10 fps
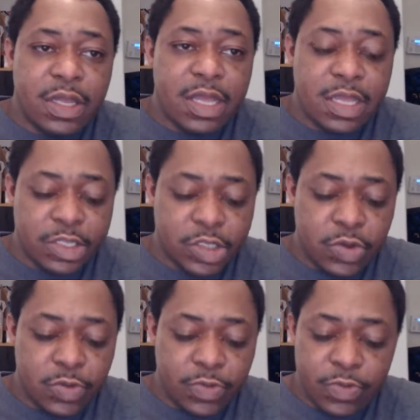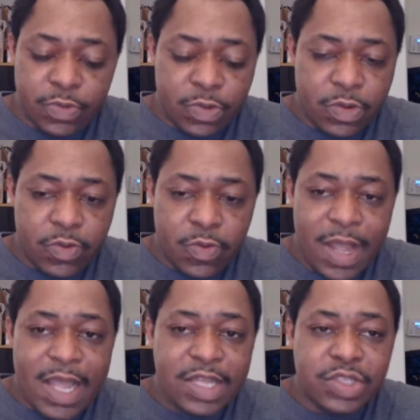It's
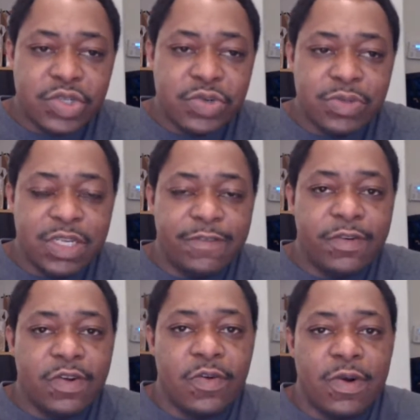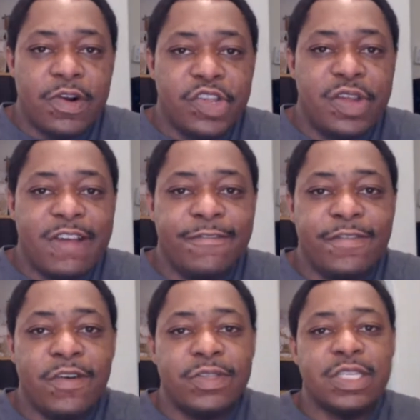way too difficult where you have
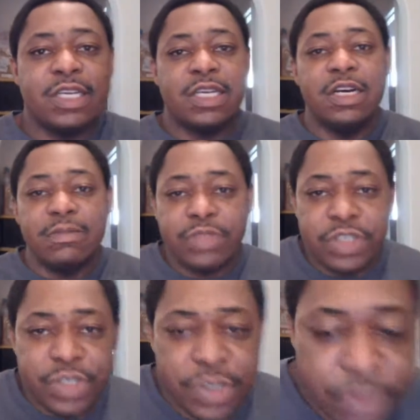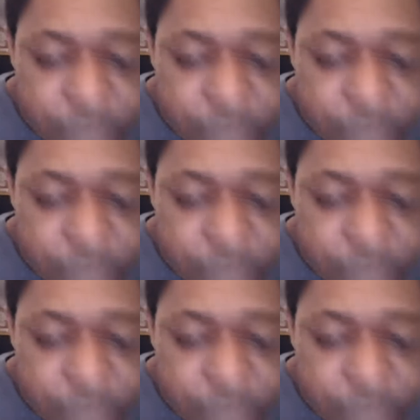folks that come to you